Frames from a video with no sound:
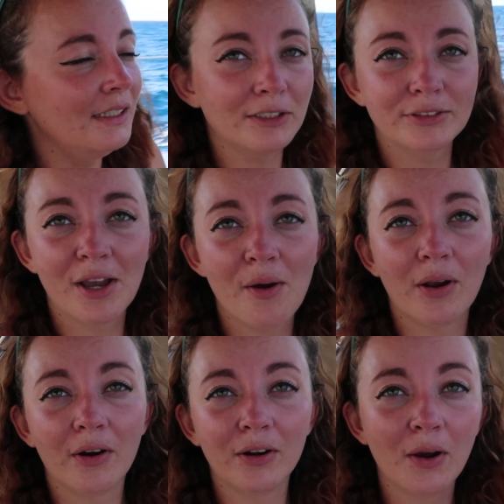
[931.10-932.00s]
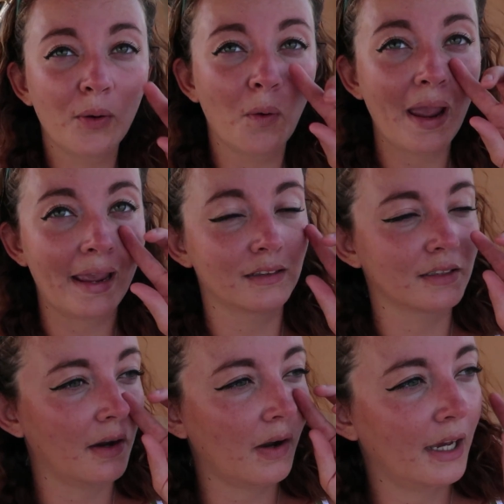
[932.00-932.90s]
Let's go, gotta go quick.
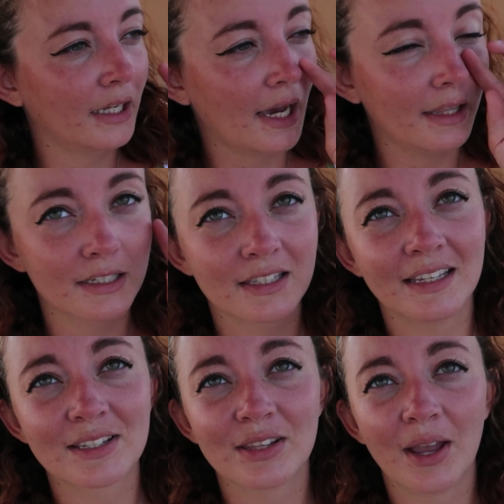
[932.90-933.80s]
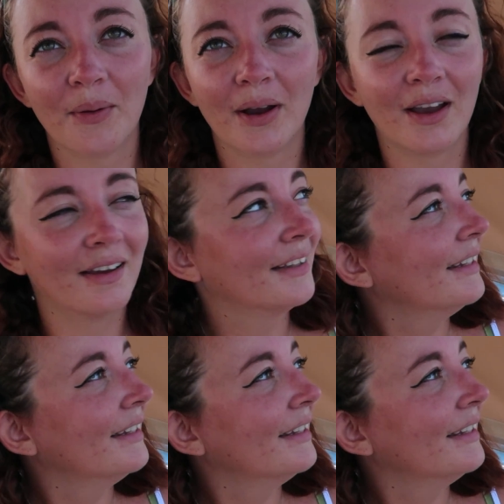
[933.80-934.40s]
So yeah, there's no